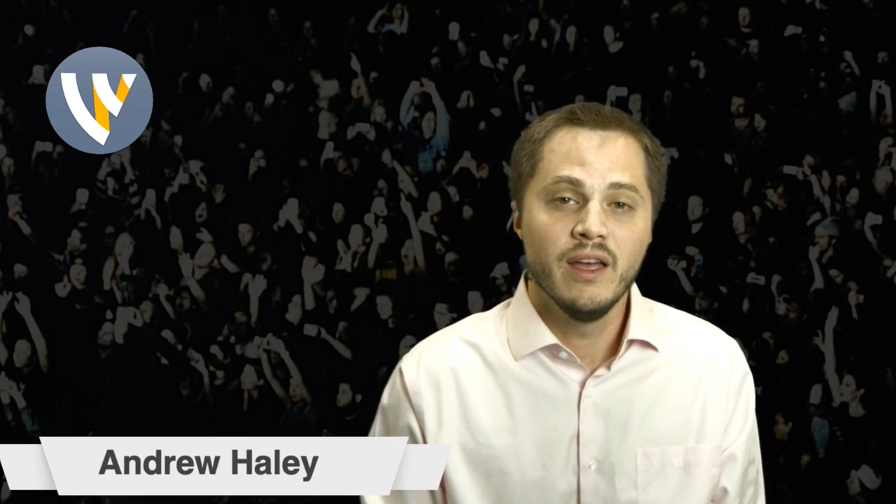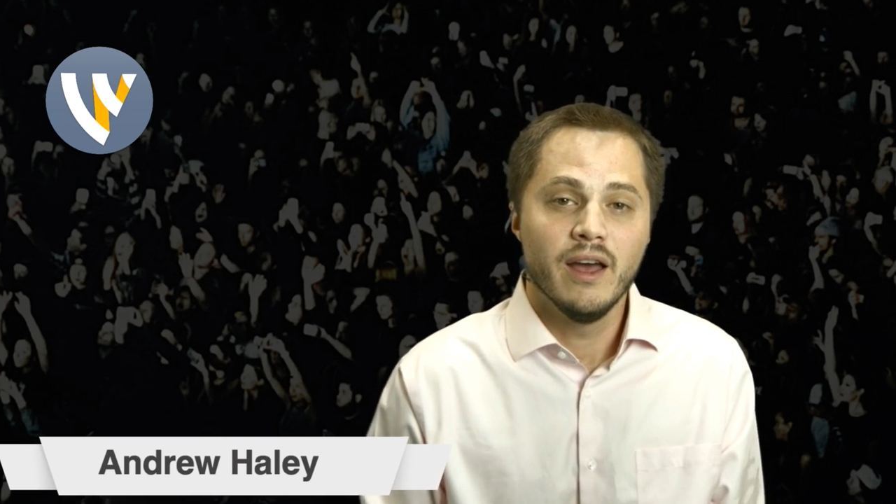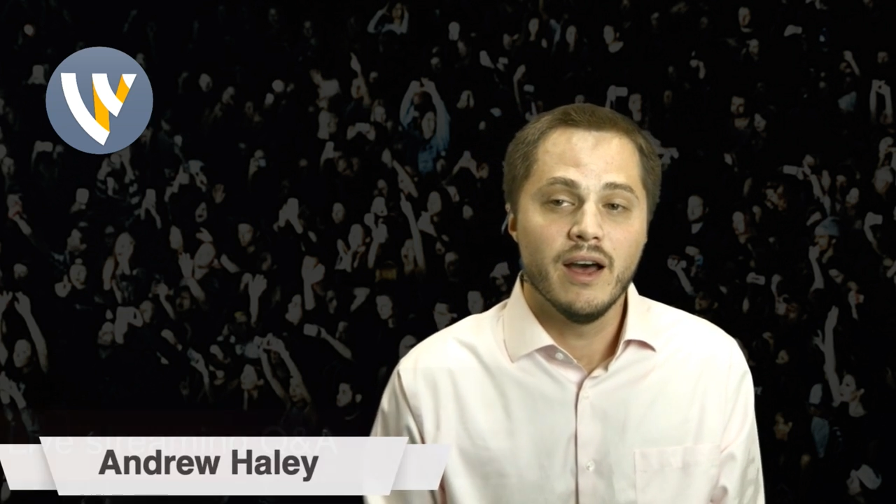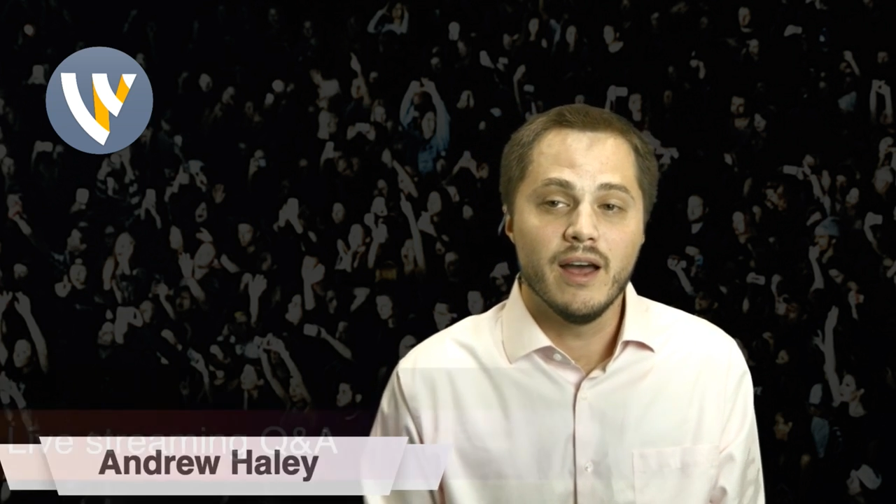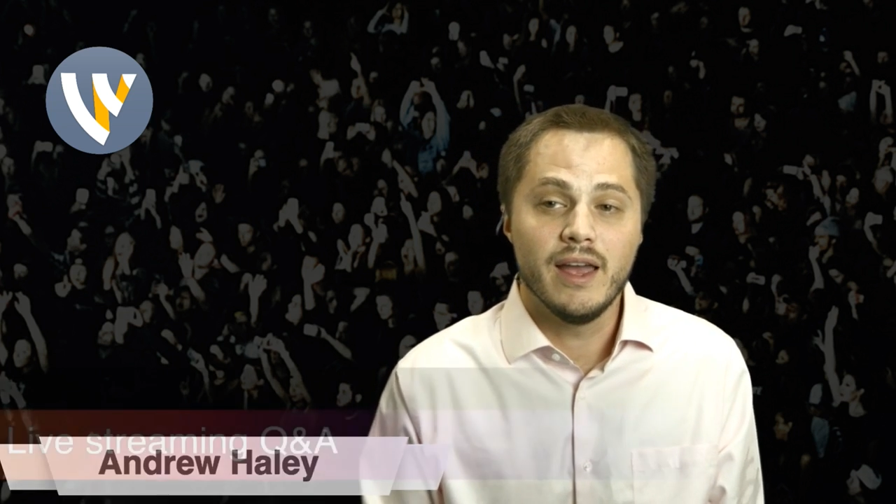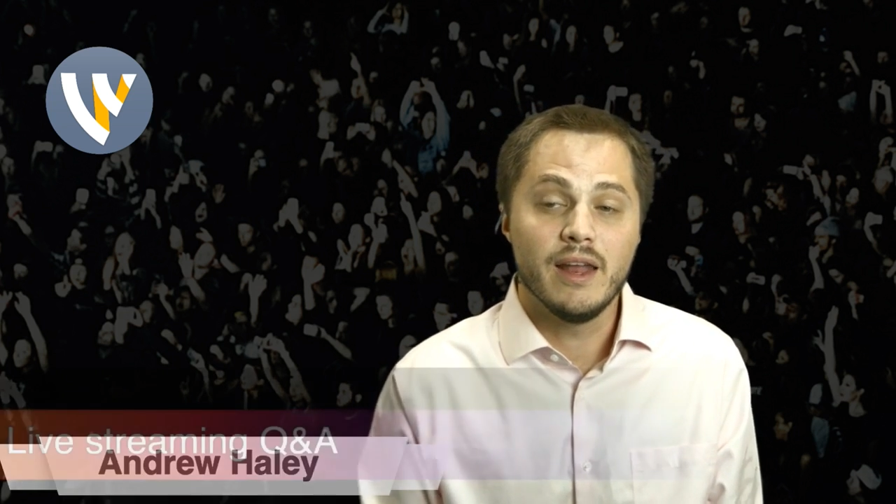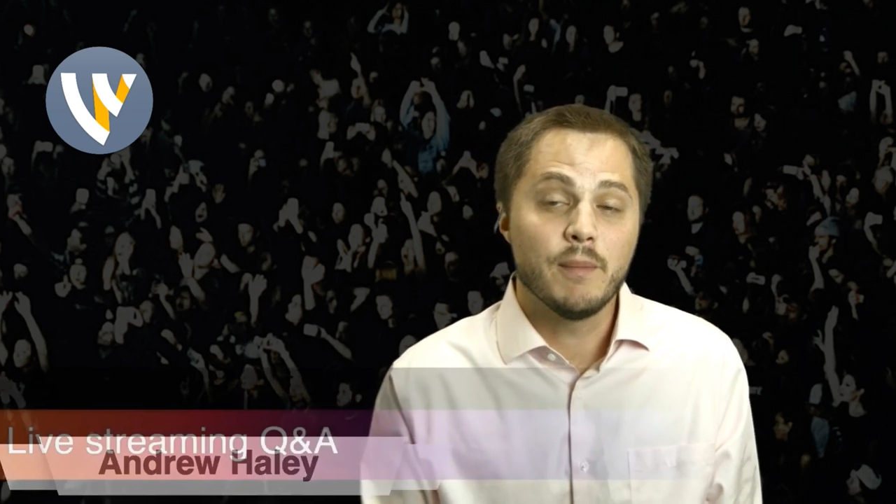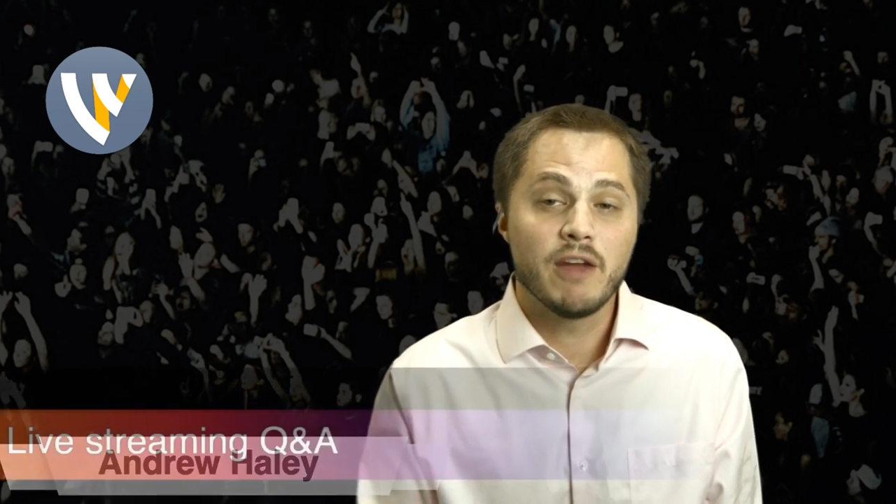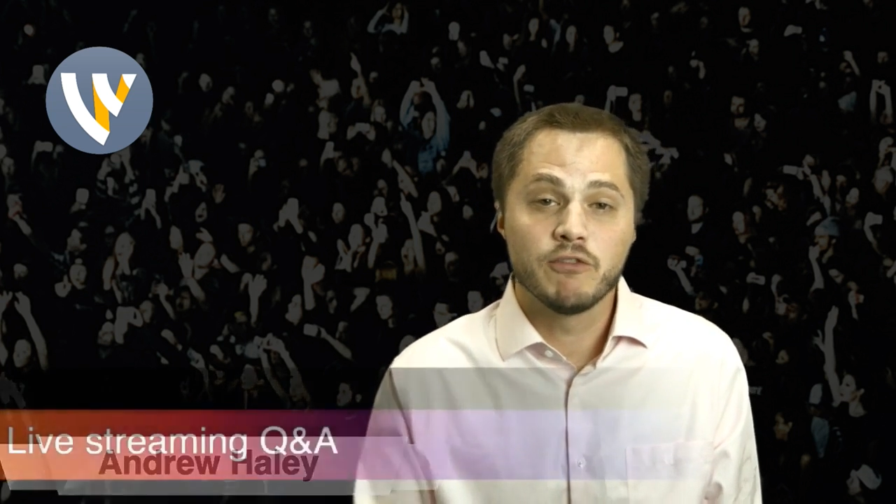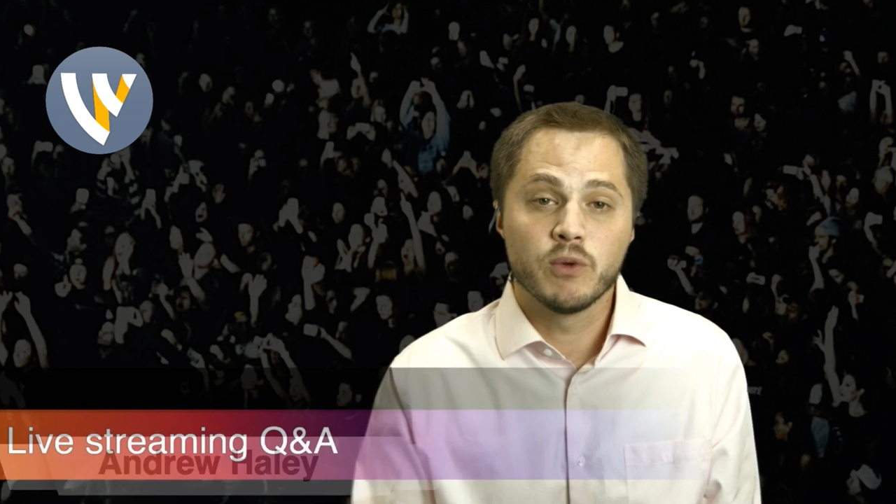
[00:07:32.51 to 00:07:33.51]
And at
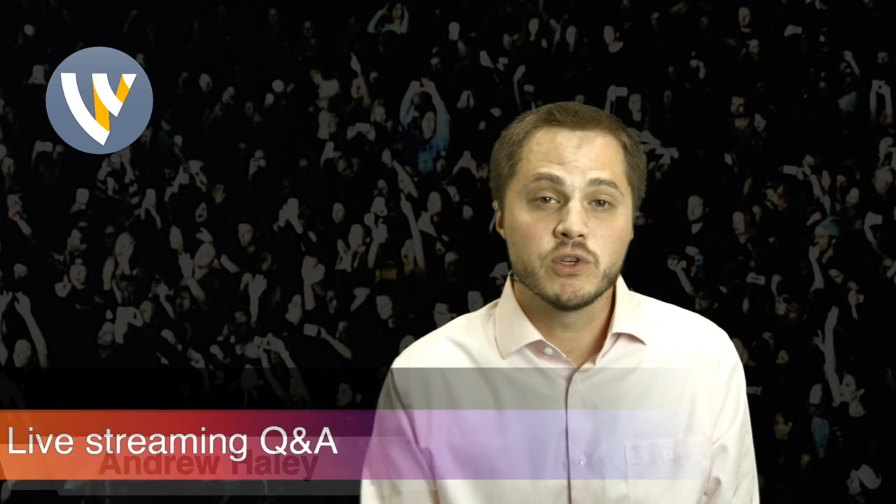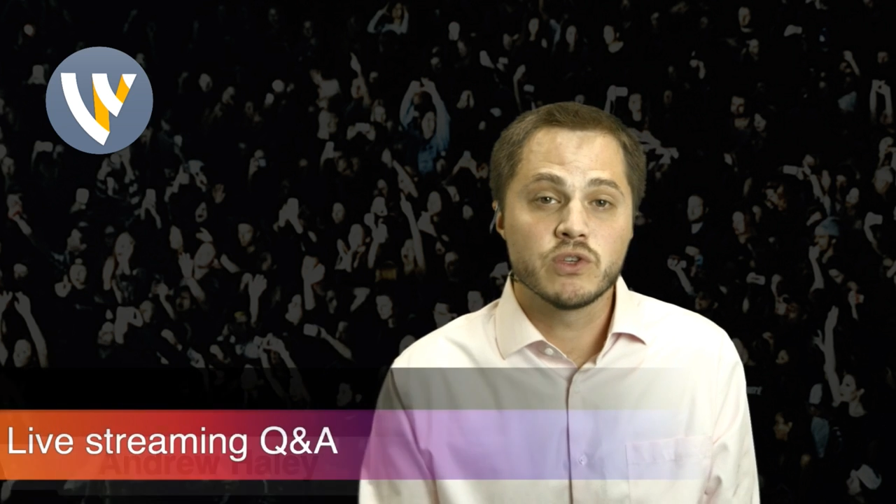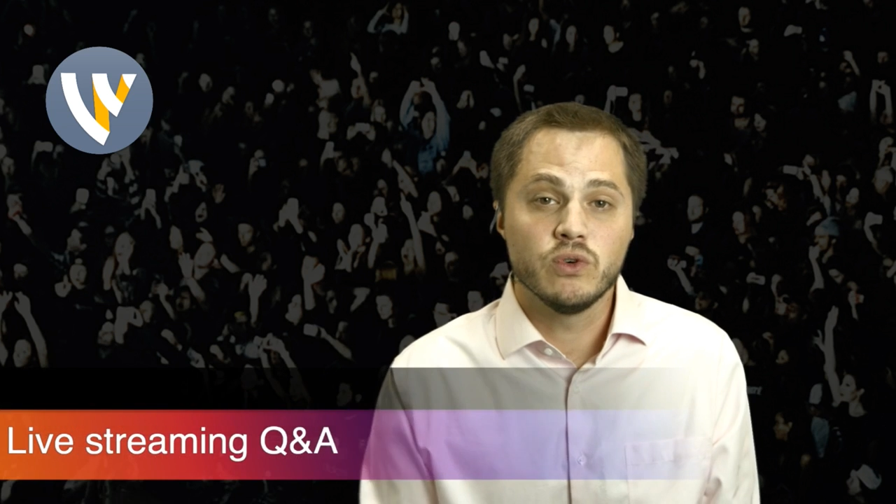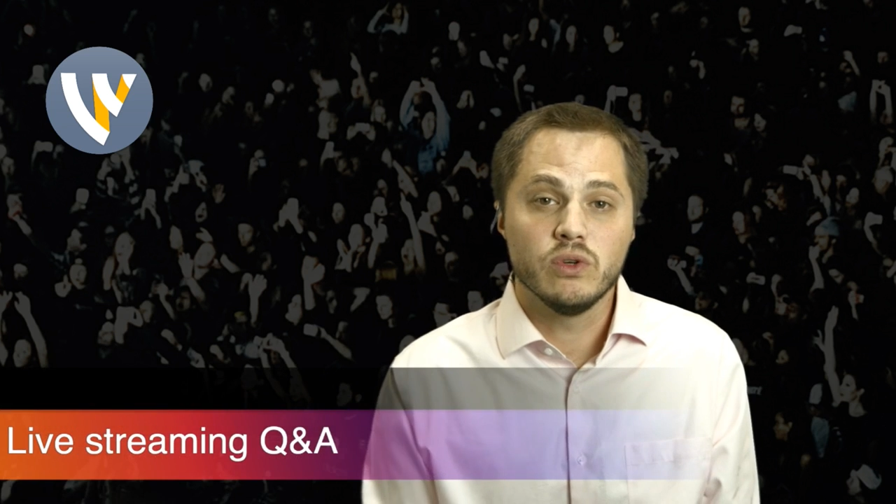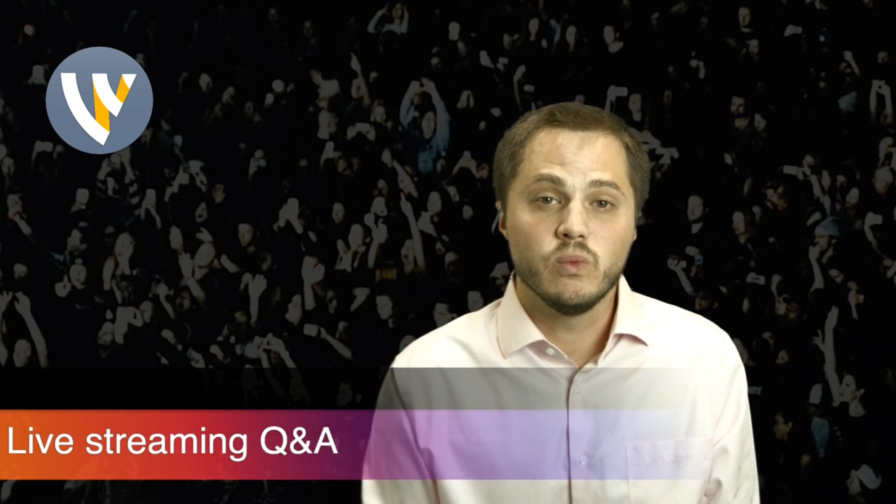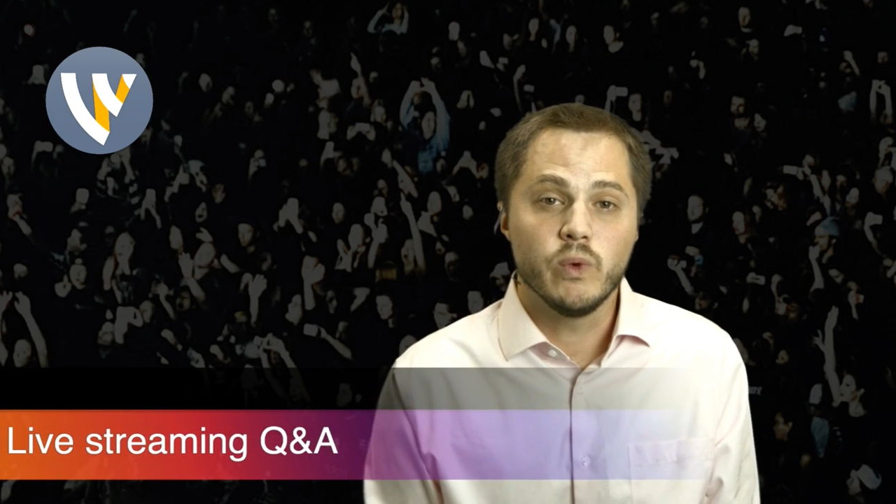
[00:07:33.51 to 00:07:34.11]
my former school,